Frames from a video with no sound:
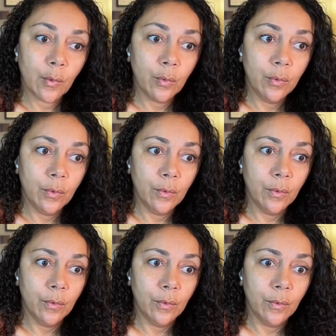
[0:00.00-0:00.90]

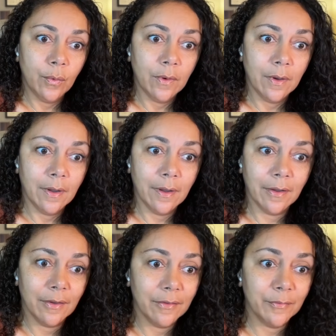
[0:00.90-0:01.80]
Ooh.
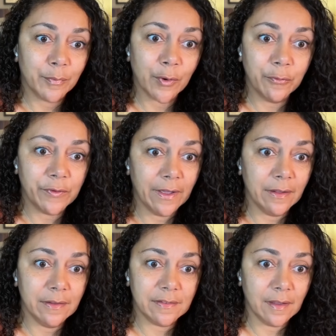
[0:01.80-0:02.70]
Oh,
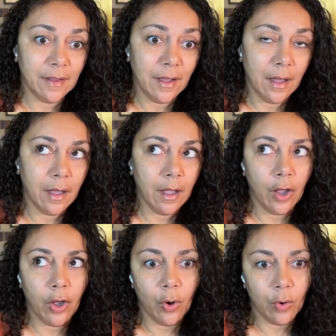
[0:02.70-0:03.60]
profile is
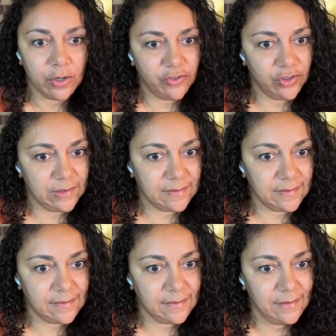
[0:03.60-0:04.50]

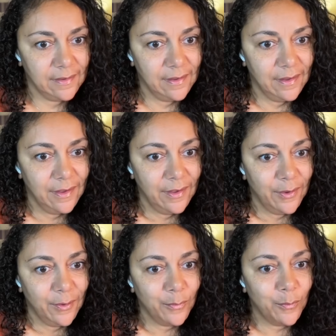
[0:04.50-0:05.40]
gorgeous.
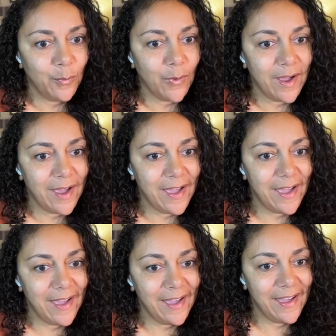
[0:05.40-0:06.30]

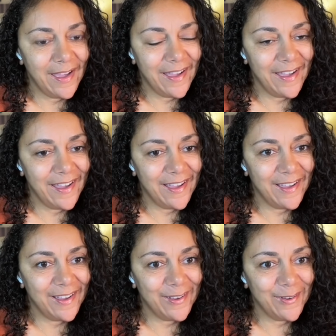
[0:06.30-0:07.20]

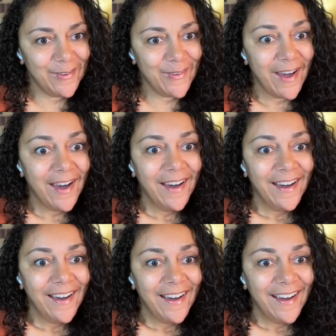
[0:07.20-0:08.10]
Wow.
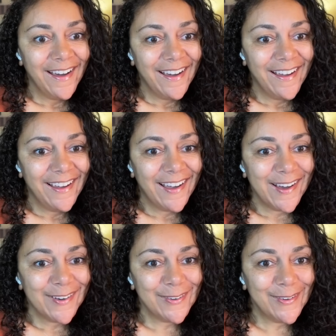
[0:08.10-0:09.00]

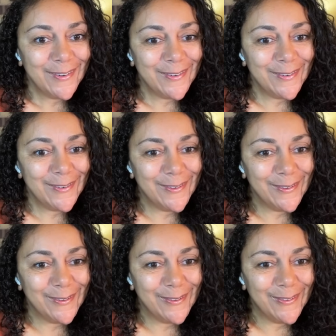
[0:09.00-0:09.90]

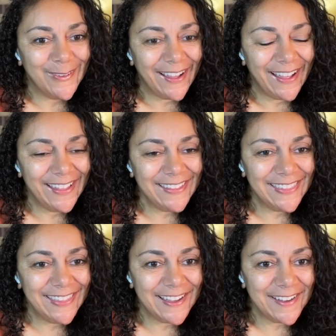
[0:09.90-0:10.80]
Ooh, I
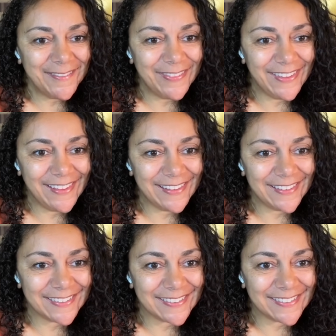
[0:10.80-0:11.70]
love
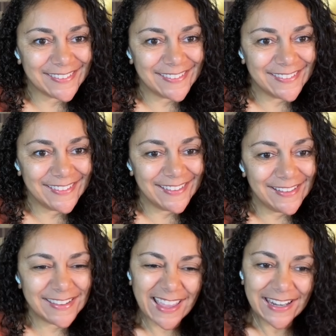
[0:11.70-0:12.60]
this.
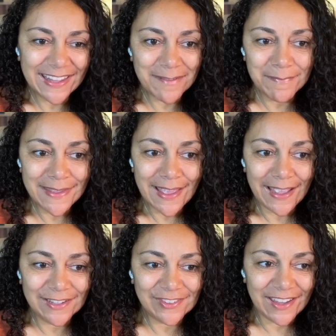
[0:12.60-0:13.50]
It's kind of giving me
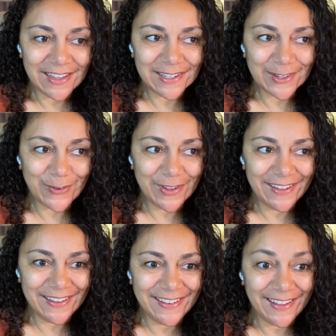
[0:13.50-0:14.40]
AJ and the
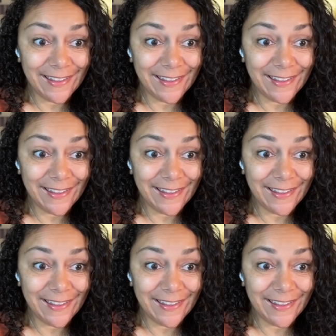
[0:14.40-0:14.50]
Queen.